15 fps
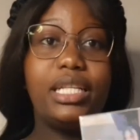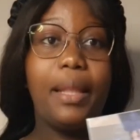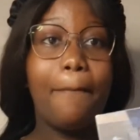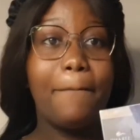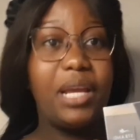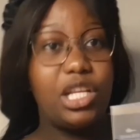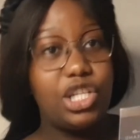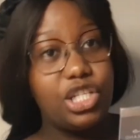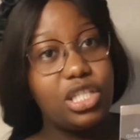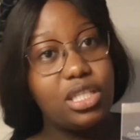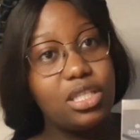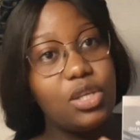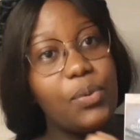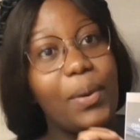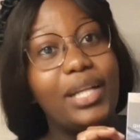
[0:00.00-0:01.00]
the pictures
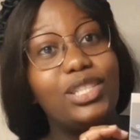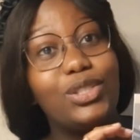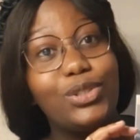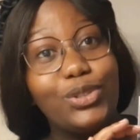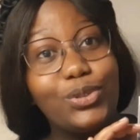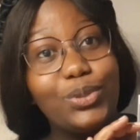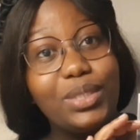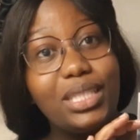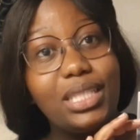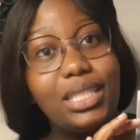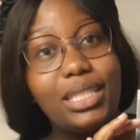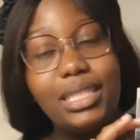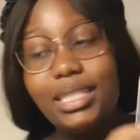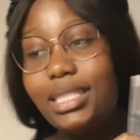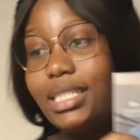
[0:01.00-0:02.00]
you want to use.
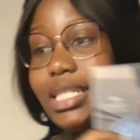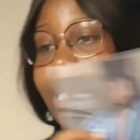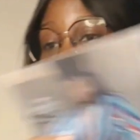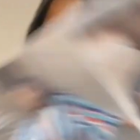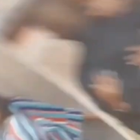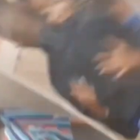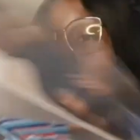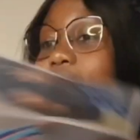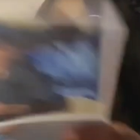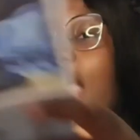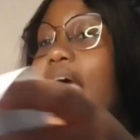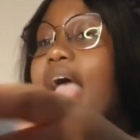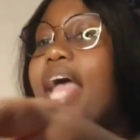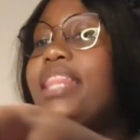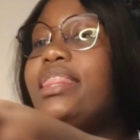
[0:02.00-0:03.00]

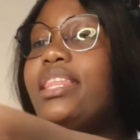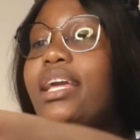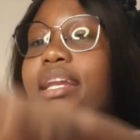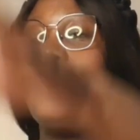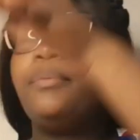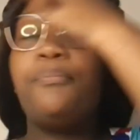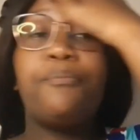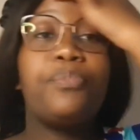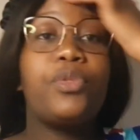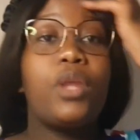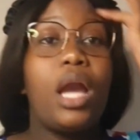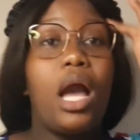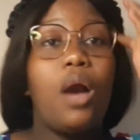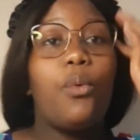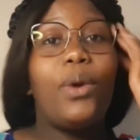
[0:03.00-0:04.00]
And then
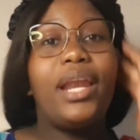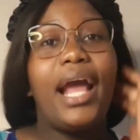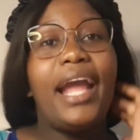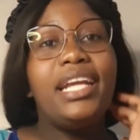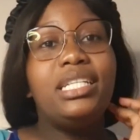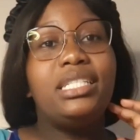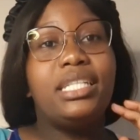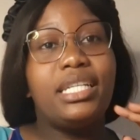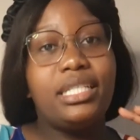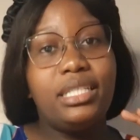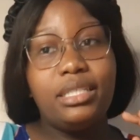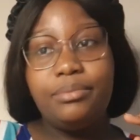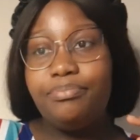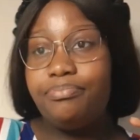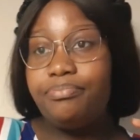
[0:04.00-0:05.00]
what I did